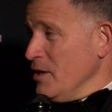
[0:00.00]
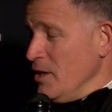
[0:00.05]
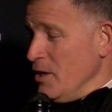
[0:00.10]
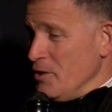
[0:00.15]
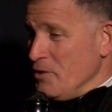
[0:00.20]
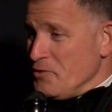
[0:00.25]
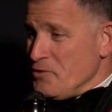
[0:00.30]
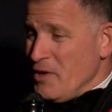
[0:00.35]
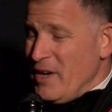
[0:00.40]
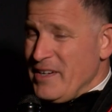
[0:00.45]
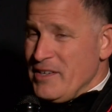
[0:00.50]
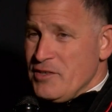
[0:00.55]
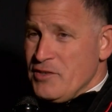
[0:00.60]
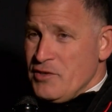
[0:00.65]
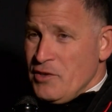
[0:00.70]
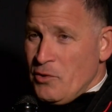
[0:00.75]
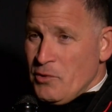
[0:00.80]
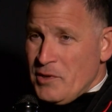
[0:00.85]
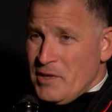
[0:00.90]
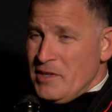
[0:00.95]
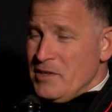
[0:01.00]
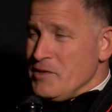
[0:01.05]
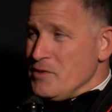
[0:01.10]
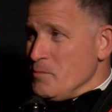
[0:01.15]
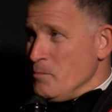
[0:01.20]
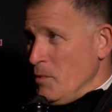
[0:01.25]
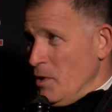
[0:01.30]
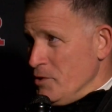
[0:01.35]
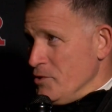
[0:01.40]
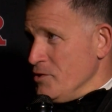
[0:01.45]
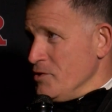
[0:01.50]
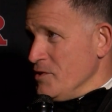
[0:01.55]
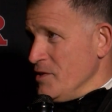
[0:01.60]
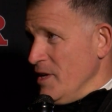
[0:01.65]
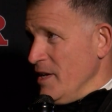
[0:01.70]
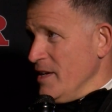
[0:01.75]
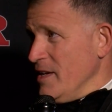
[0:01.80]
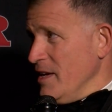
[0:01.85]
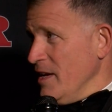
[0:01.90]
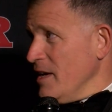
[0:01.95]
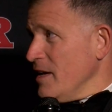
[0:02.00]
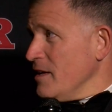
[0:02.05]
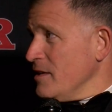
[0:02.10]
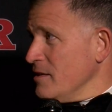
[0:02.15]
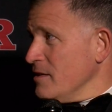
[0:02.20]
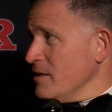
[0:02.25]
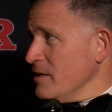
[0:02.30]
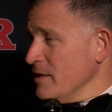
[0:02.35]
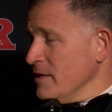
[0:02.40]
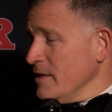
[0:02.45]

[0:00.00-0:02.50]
and are trying to soak in as much as they can.